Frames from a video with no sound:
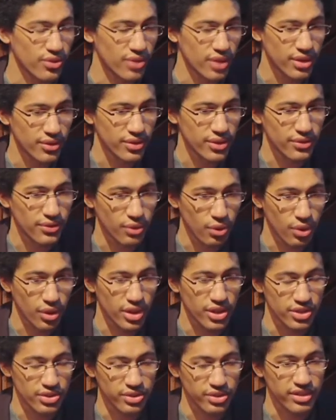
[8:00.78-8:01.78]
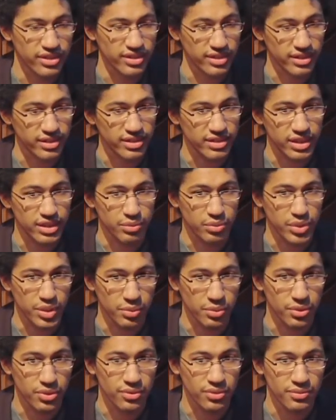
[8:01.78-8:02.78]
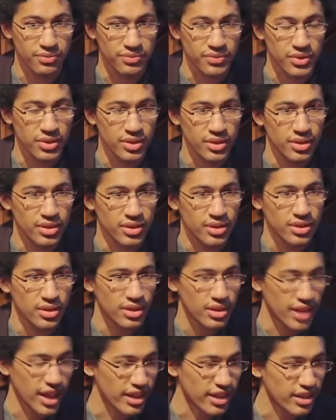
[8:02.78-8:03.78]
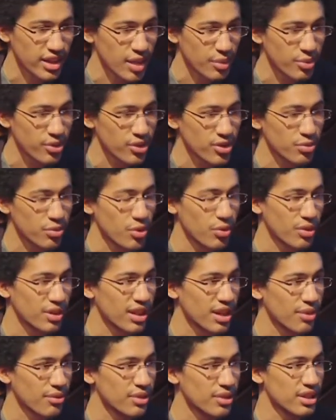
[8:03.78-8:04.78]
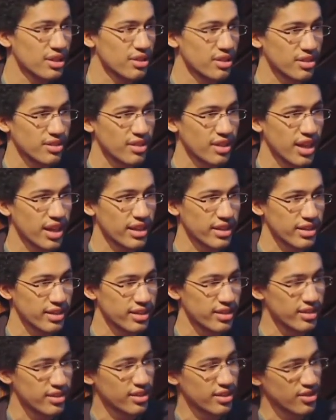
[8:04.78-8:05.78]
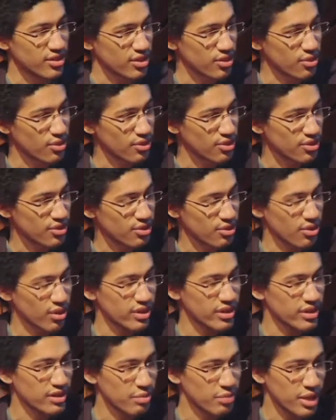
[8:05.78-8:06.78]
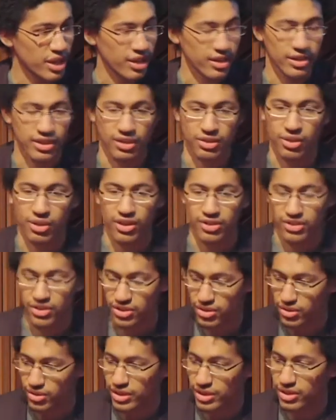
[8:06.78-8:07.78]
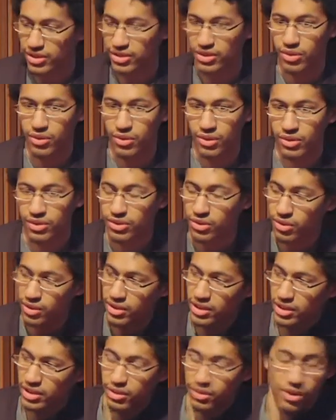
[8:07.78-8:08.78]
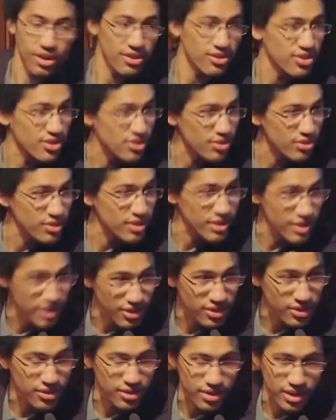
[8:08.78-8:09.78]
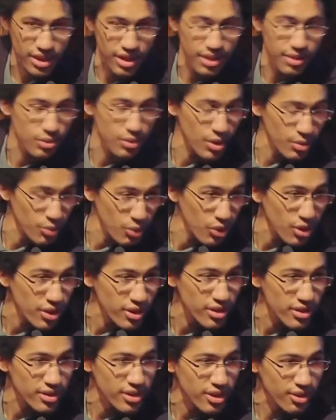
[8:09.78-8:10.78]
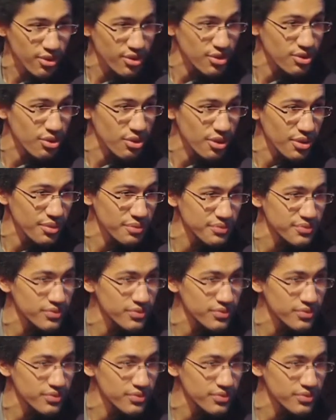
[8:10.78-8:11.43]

for every 416 people. A lot of numbers, but what that really looks like is there's a corner store on this block, and across the street there's a corner store, and then across the street there's one more corner store.